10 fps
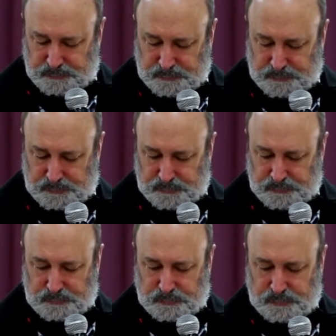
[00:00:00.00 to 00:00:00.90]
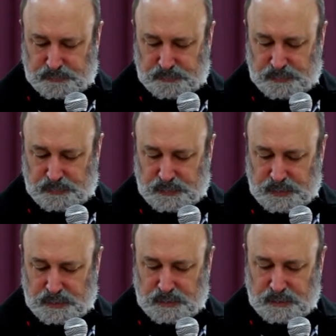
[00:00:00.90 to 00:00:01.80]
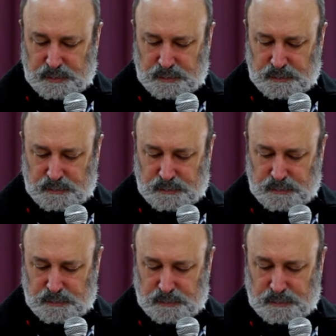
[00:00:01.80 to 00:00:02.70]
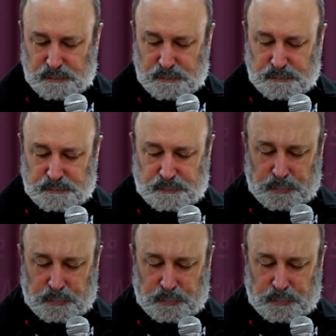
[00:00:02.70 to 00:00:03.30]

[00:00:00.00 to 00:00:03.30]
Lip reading: Nothing is said.